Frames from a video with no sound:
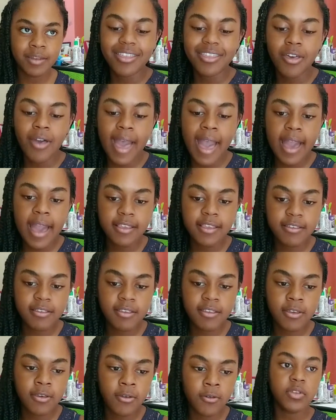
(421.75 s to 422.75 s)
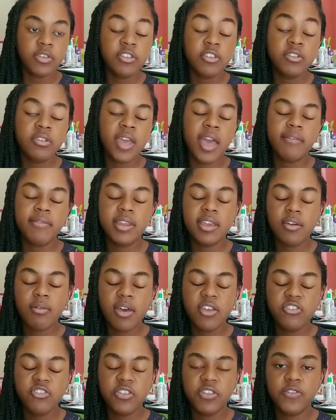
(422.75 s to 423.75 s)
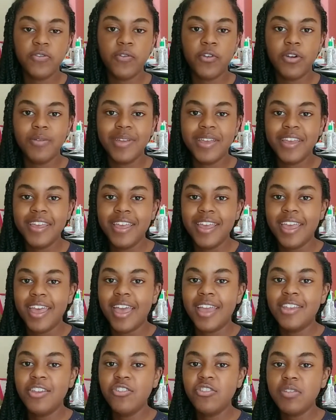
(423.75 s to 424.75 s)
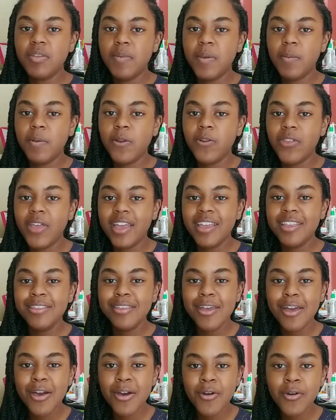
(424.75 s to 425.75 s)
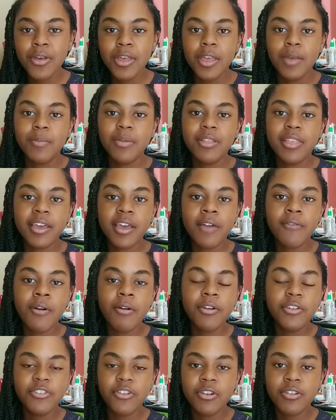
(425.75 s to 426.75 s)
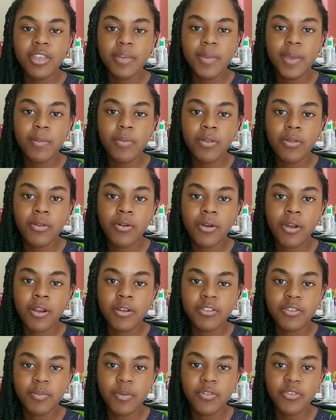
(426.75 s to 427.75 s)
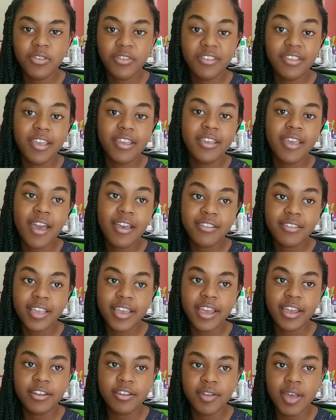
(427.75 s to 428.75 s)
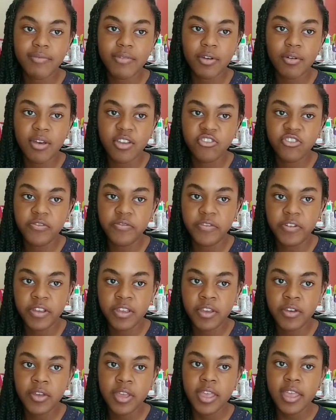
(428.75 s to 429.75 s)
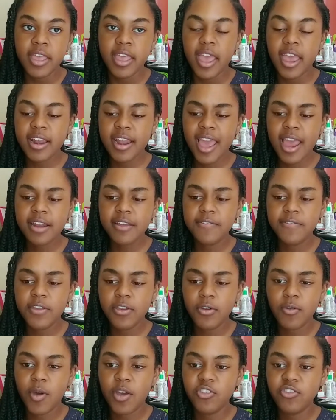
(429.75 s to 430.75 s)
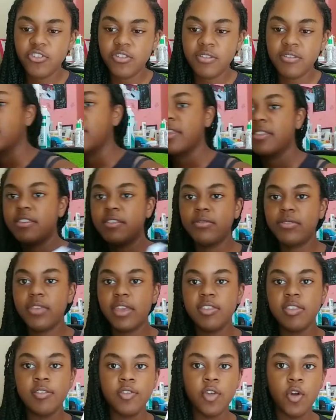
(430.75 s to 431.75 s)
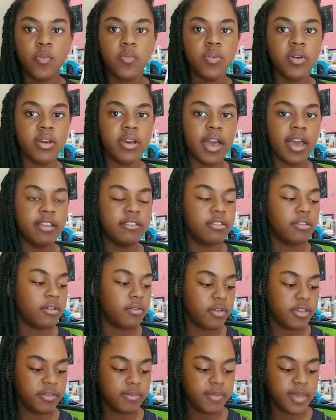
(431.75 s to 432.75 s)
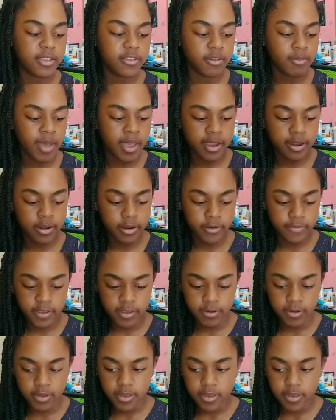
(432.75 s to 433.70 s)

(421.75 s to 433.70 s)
they'll ask you, do you have any questions for me? And usually people are like, no, but like I've always heard that people are supposed to say yes, like I do have a question for you. And I had a few questions. This was like the notebook I took with me to my interview